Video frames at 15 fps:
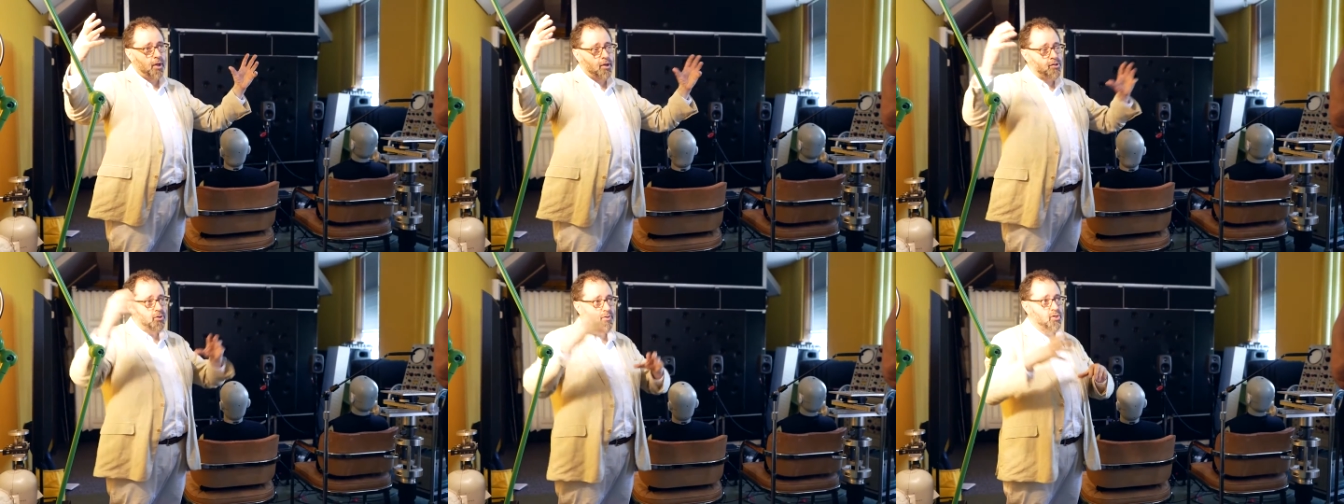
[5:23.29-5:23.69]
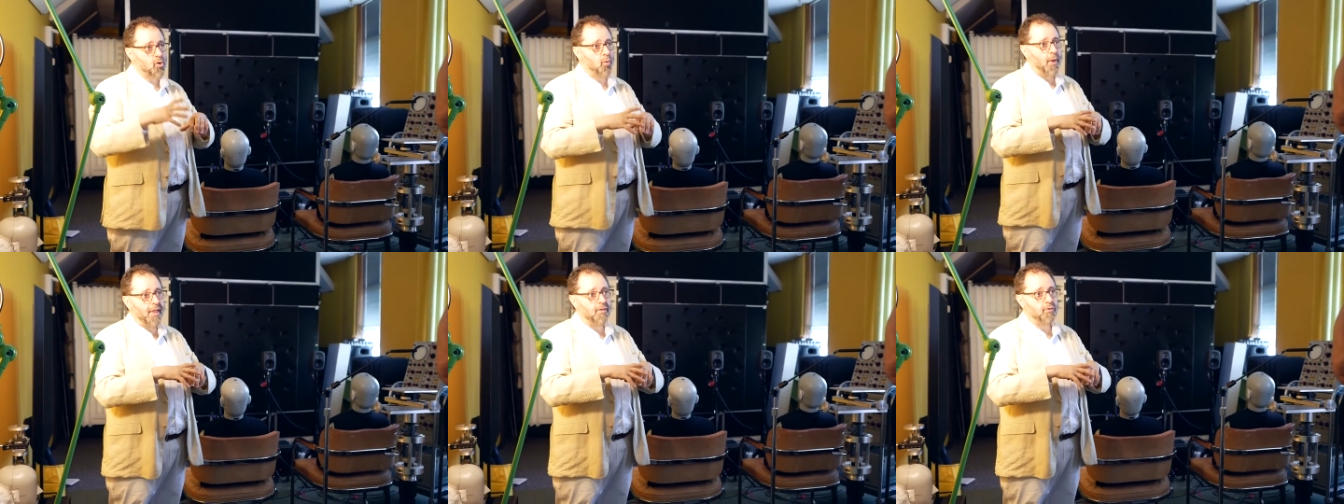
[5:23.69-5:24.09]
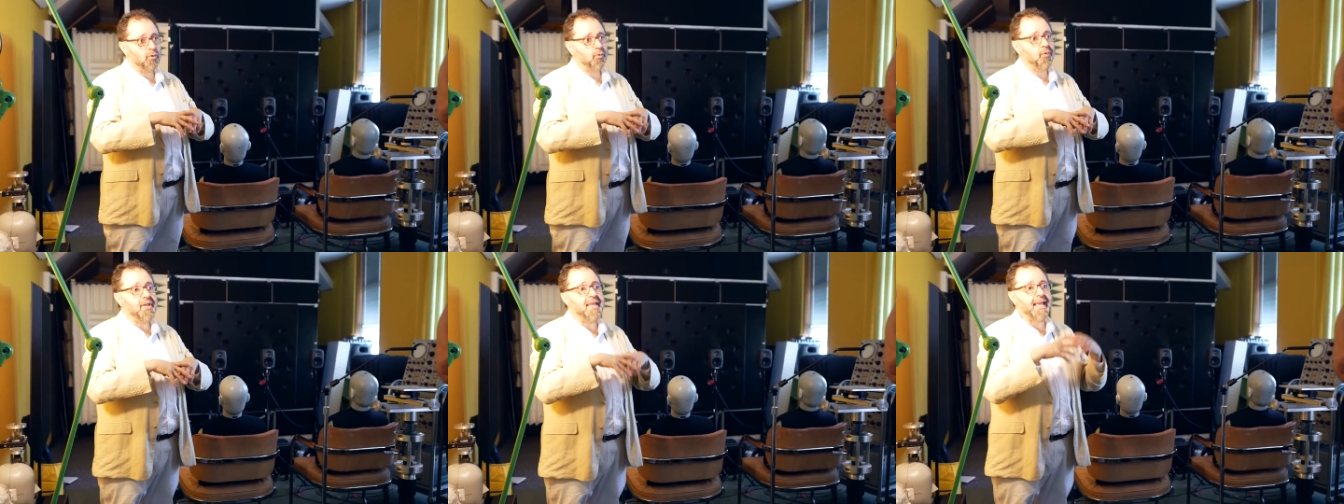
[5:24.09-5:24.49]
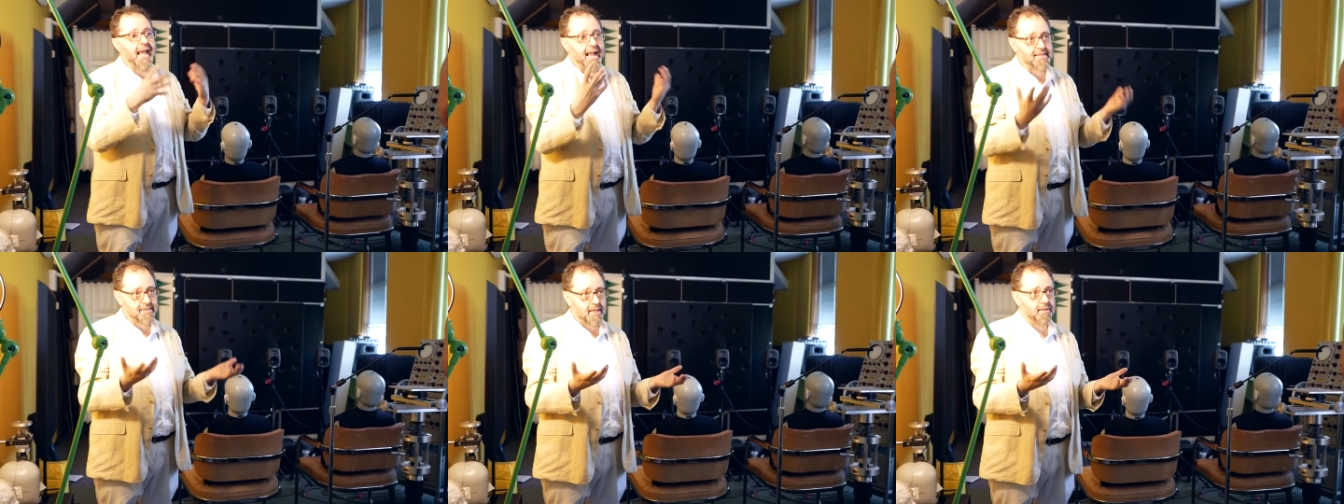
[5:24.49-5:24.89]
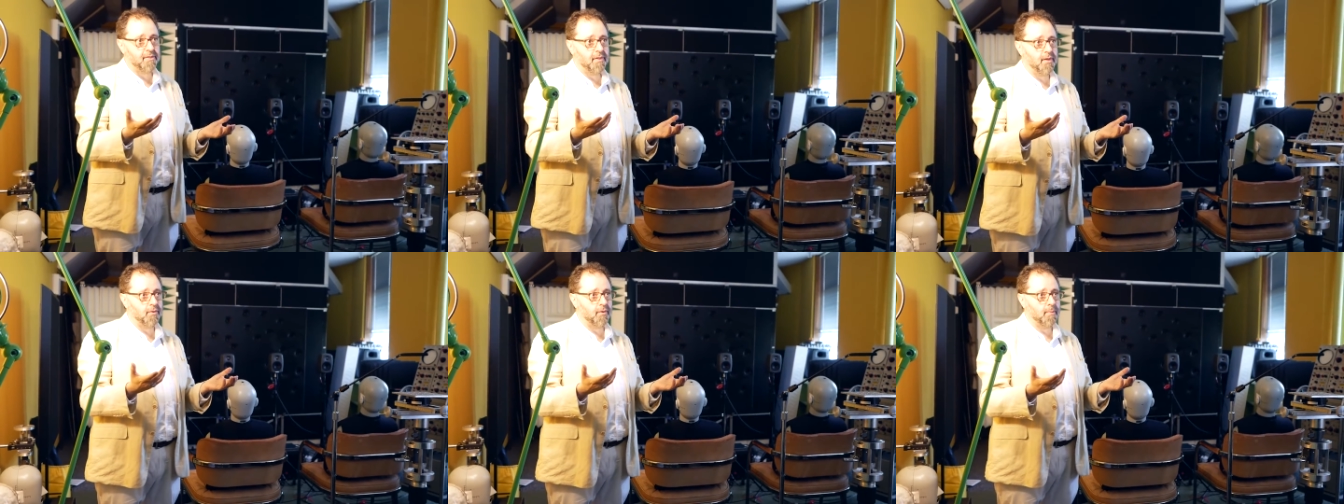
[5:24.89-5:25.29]
So there's a way to recast that
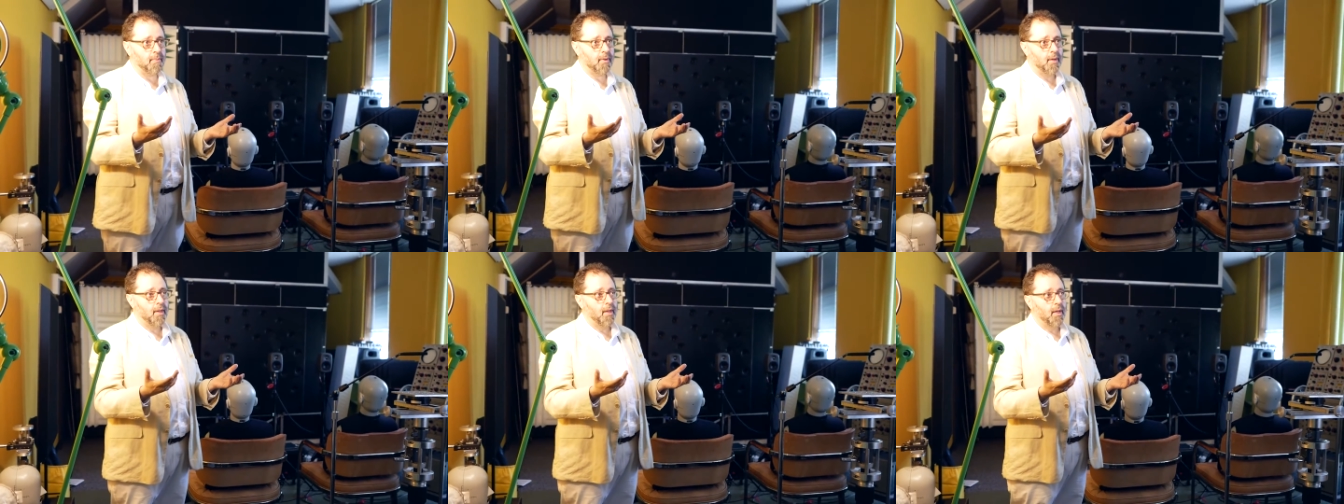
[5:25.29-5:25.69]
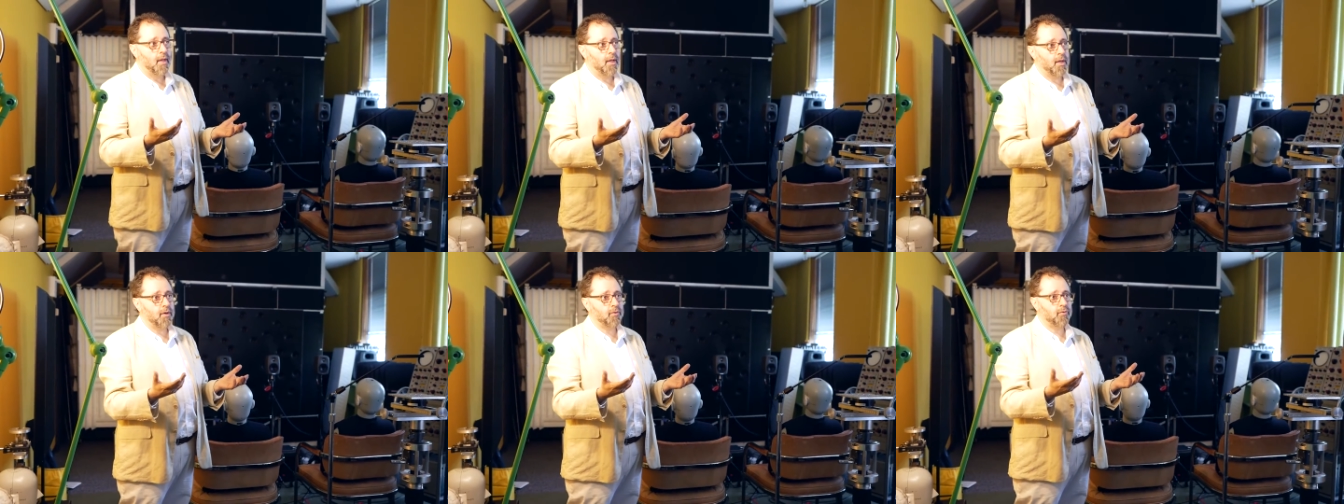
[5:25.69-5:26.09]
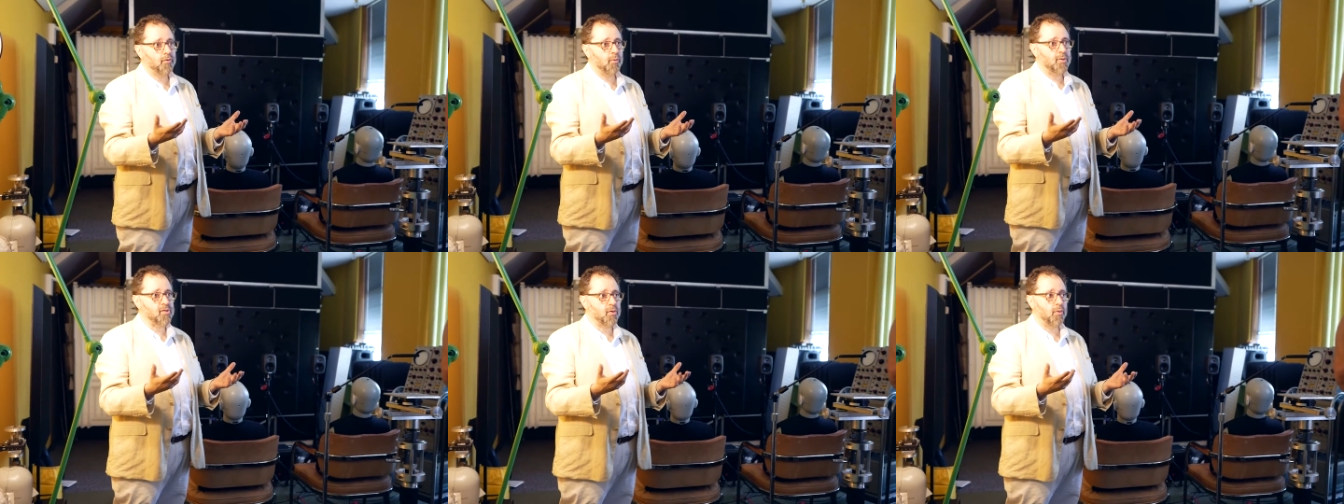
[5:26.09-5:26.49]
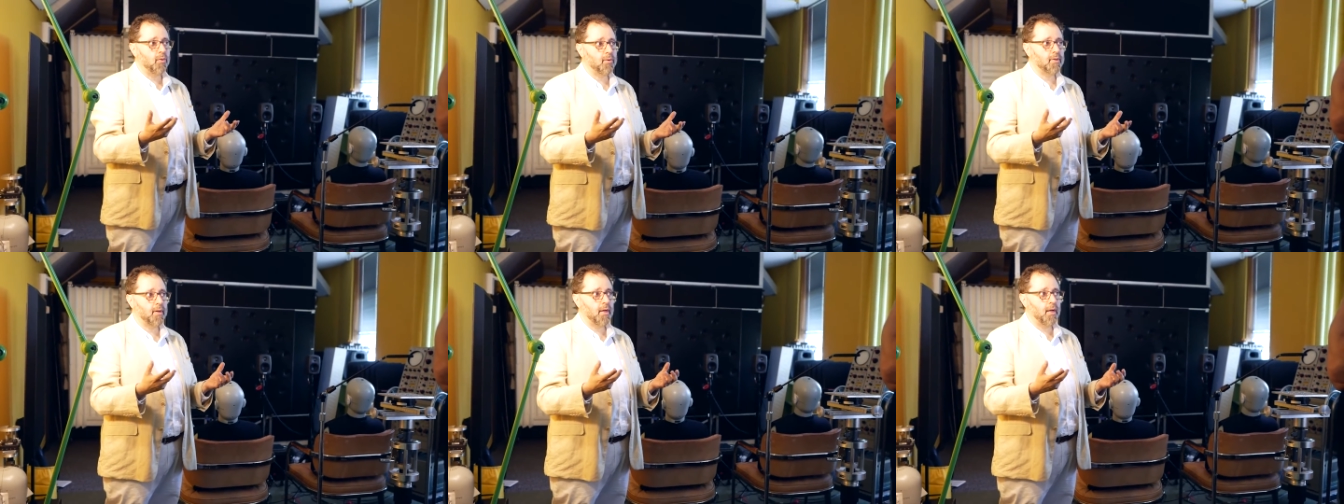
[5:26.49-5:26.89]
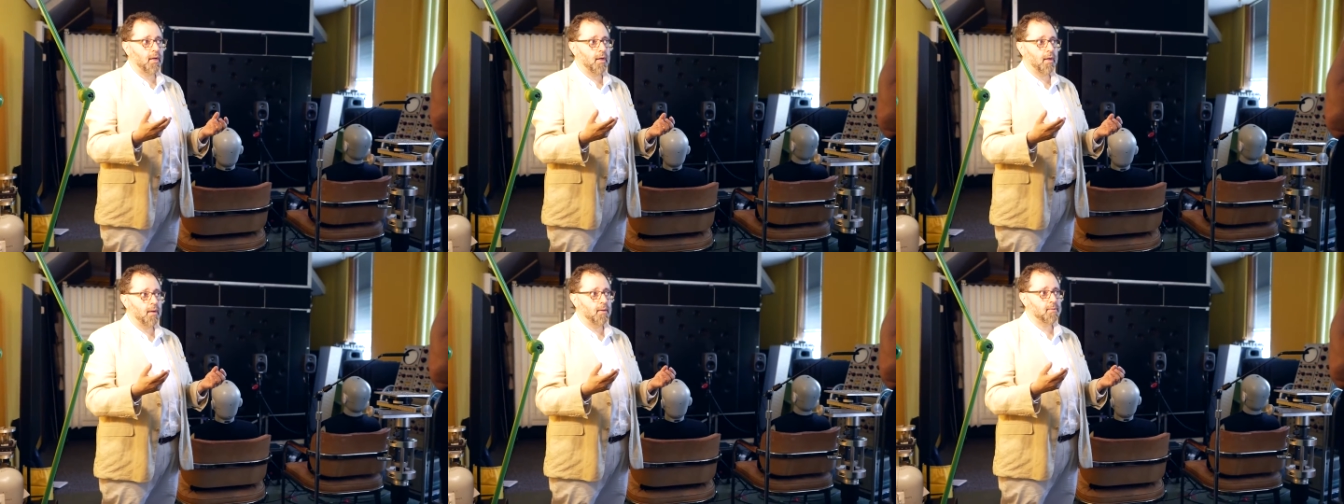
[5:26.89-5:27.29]
theorem into what's called
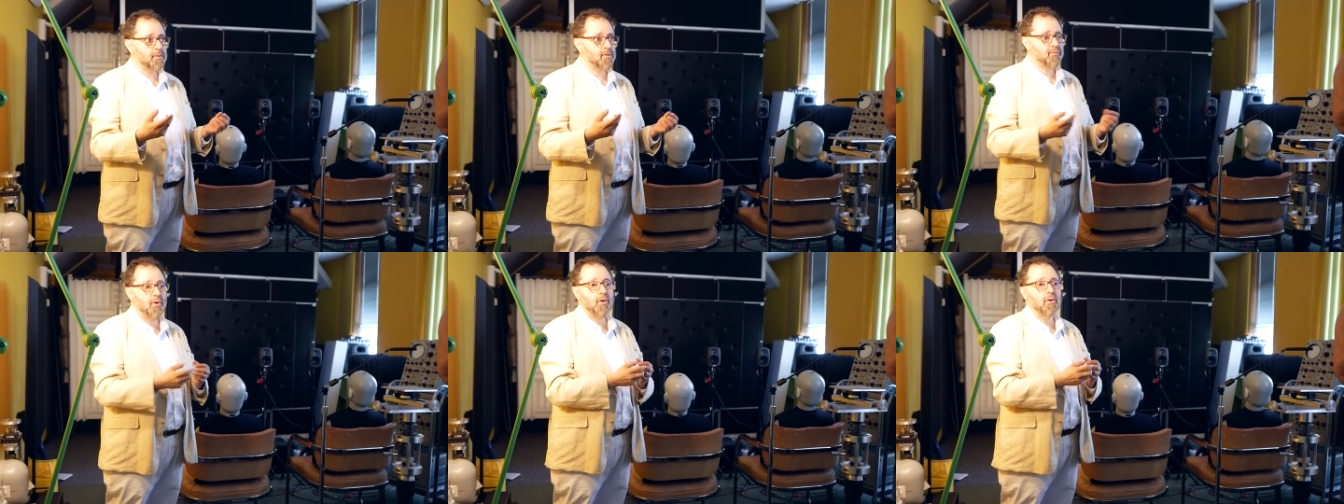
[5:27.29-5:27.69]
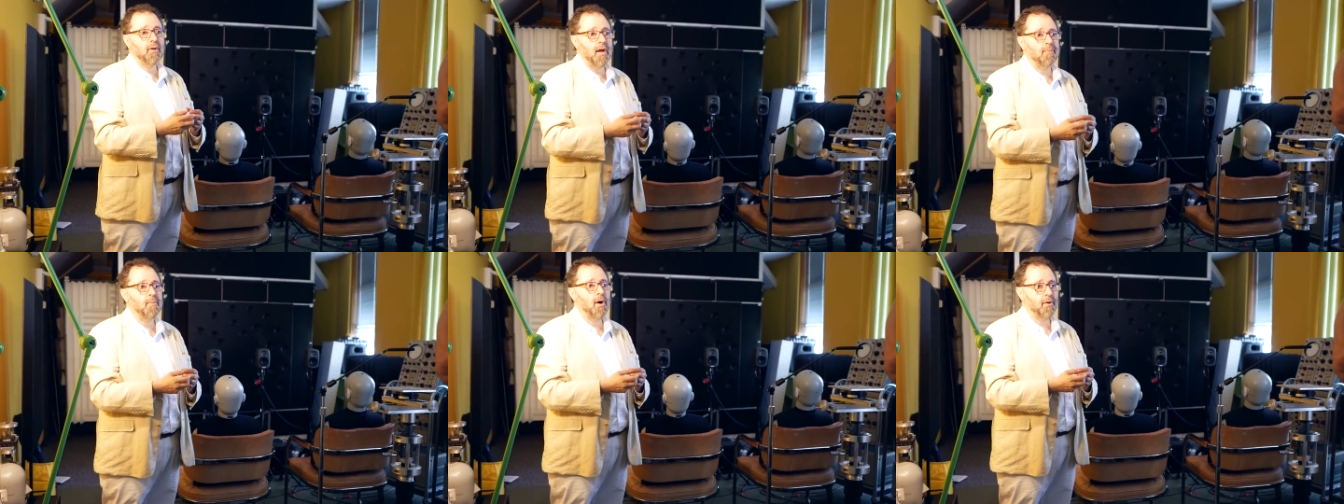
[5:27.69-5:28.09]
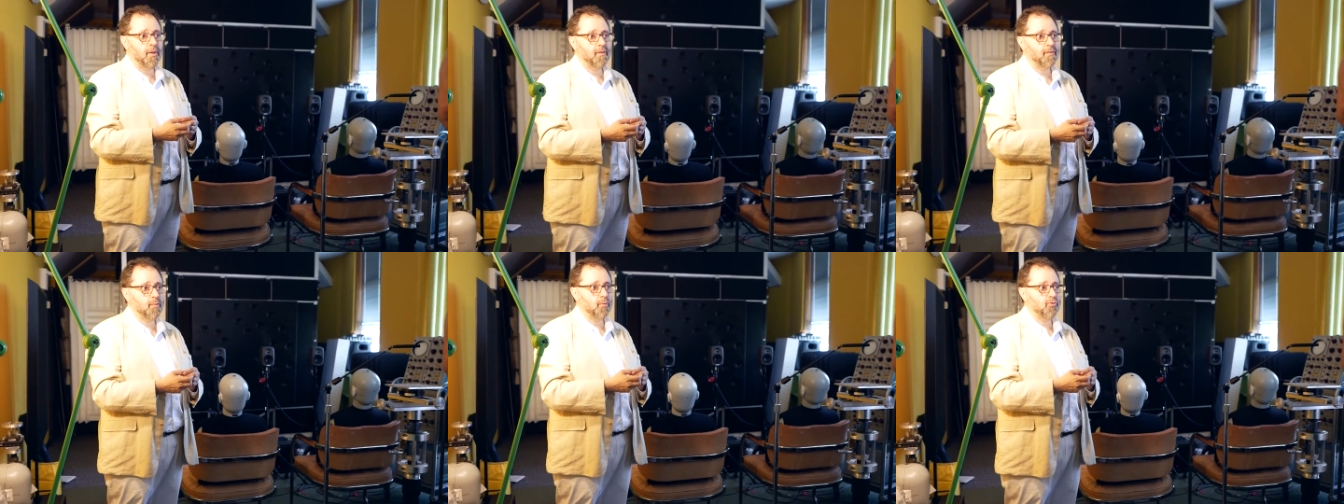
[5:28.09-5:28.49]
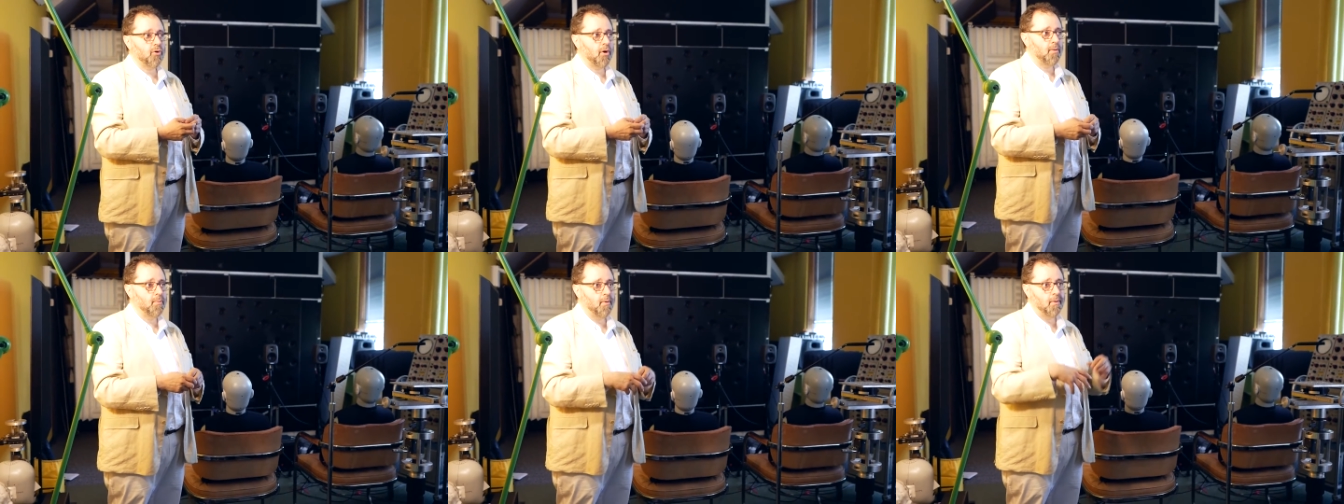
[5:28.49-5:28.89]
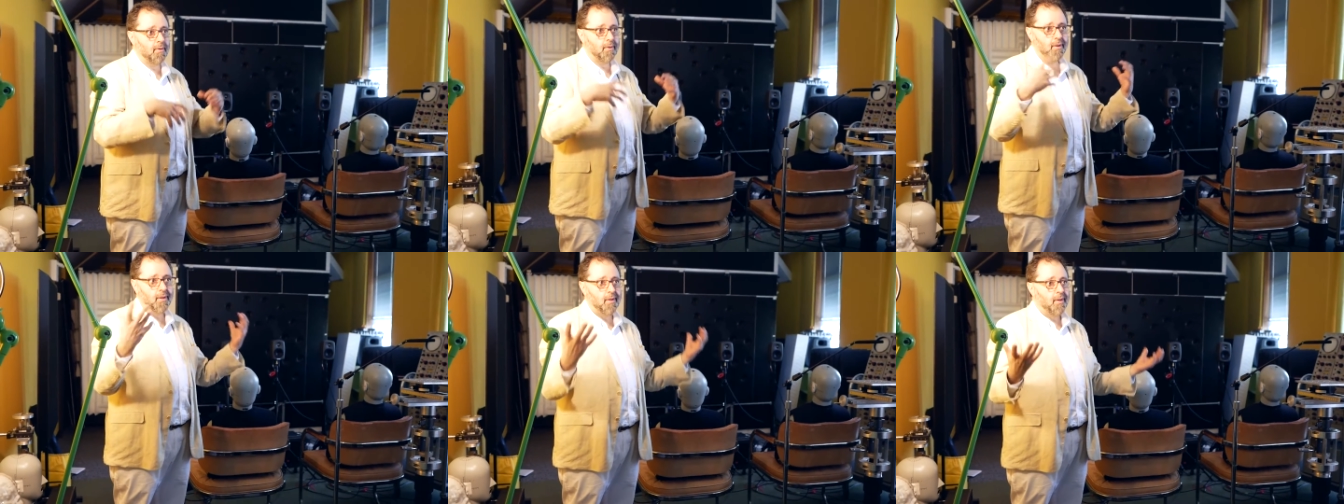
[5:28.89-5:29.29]
uh, spherical harmonics, which are more